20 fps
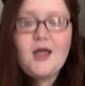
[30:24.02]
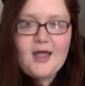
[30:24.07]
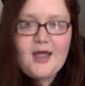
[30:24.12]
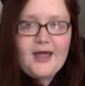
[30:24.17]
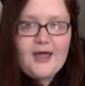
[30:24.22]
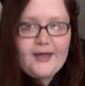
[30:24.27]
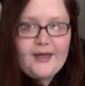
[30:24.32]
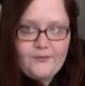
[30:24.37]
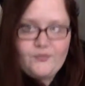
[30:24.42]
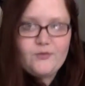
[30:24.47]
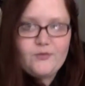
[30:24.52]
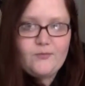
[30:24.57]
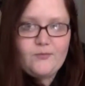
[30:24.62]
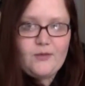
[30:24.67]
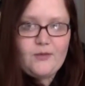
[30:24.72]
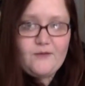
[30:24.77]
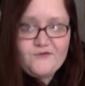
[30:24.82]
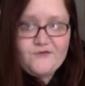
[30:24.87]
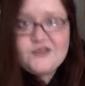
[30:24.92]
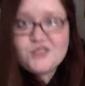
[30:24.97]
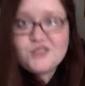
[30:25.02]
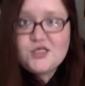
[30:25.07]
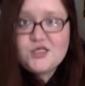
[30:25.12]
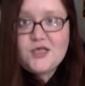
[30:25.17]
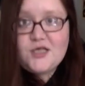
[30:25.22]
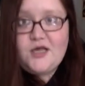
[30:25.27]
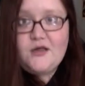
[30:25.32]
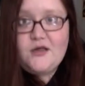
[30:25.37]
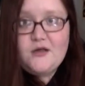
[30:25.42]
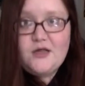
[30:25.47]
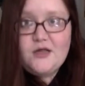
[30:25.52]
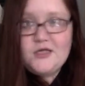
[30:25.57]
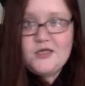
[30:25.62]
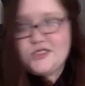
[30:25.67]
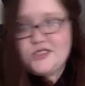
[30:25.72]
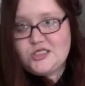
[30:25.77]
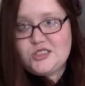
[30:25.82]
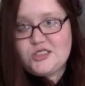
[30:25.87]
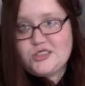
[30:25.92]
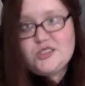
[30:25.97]
I'm officially, in
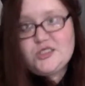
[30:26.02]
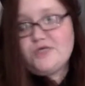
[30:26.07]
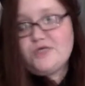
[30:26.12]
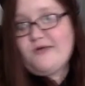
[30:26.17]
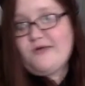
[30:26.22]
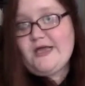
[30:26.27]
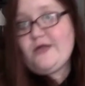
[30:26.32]
addition to doing